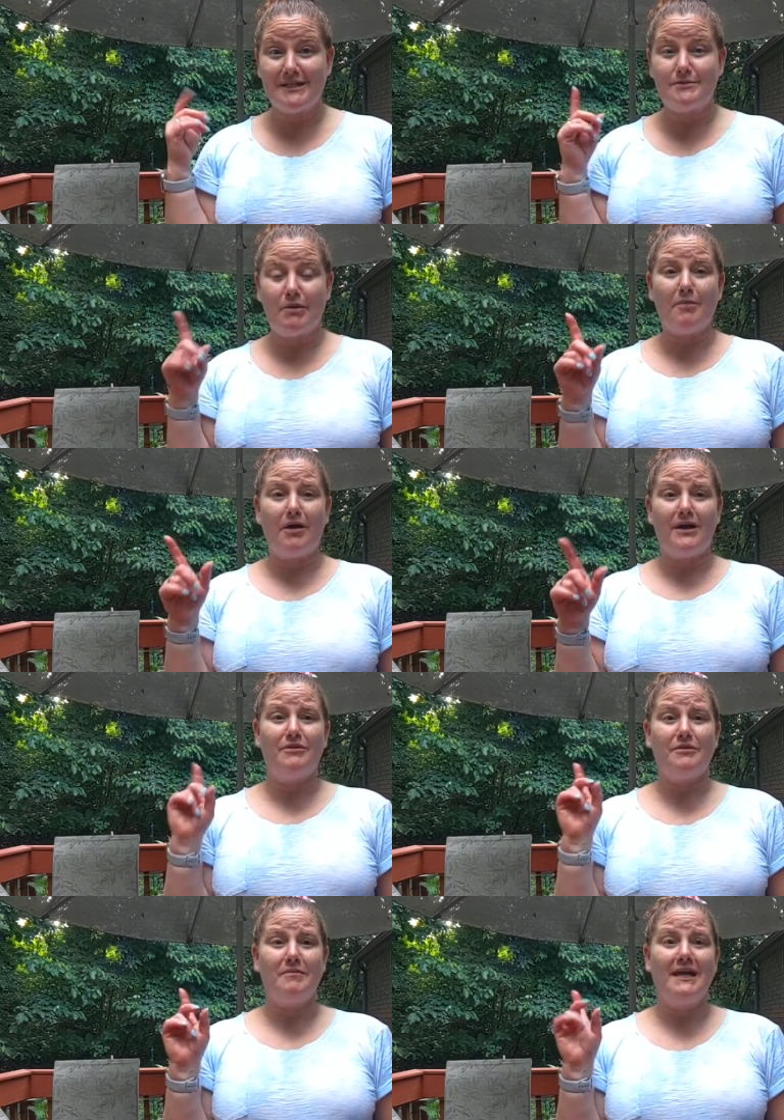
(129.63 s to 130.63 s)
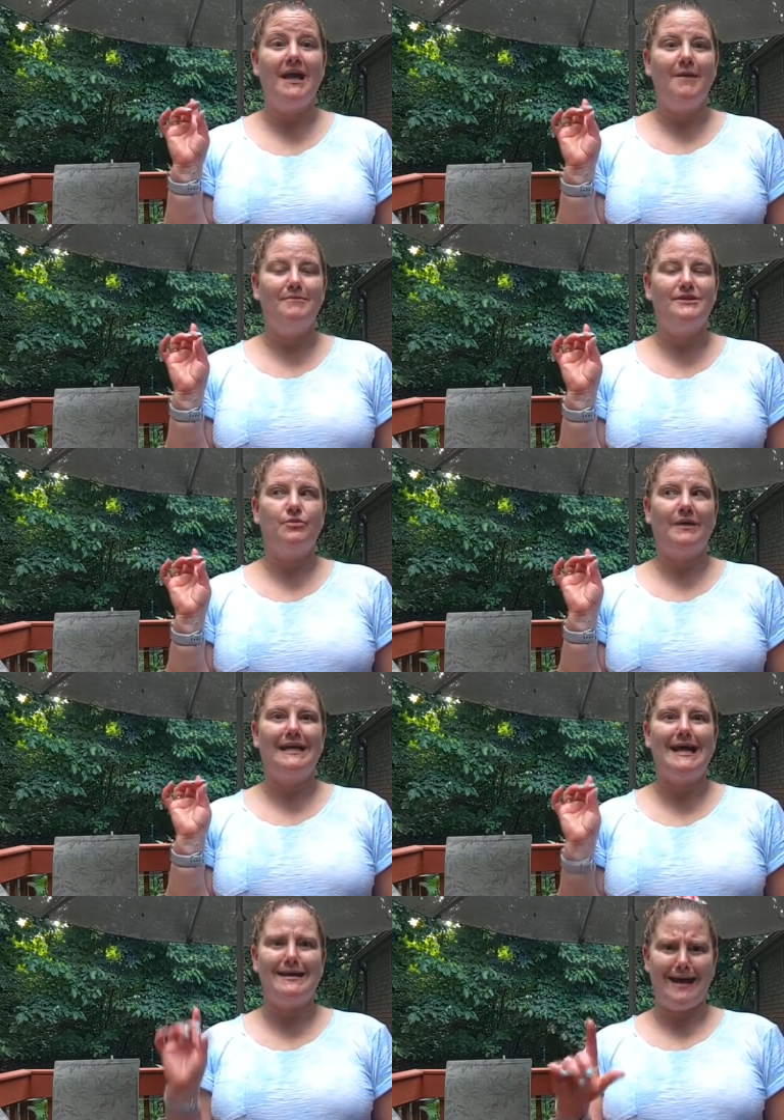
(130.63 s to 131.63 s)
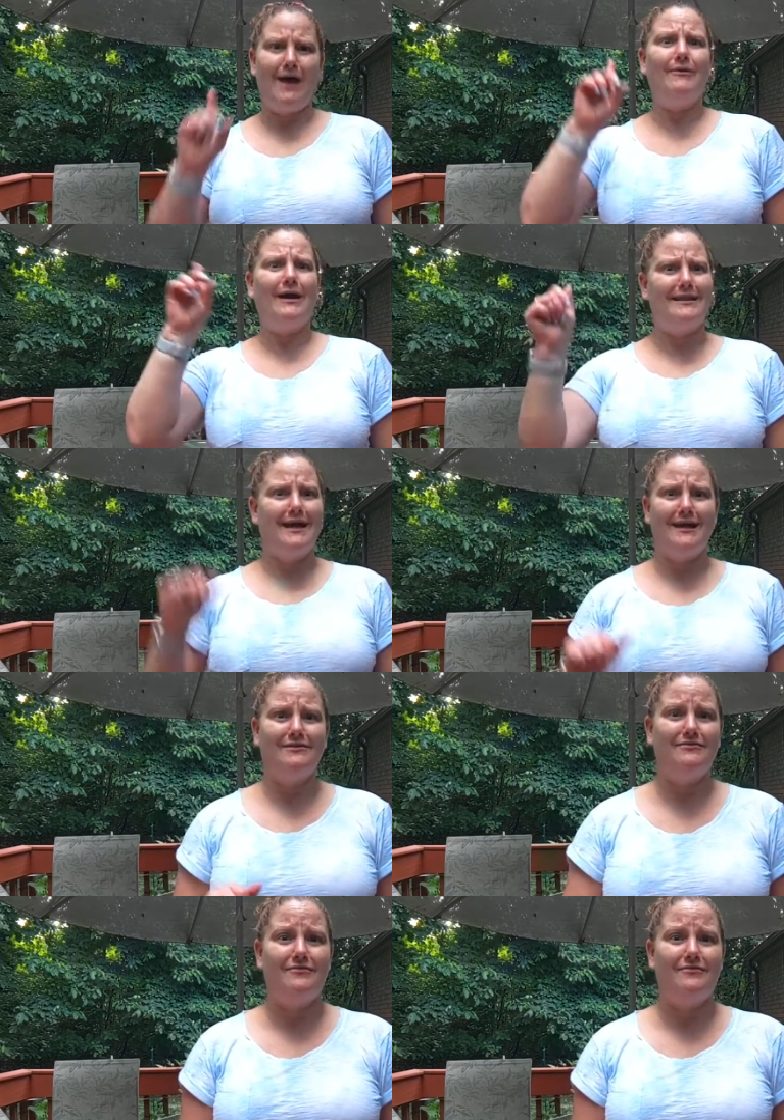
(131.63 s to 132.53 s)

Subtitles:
book a party with me between now and the end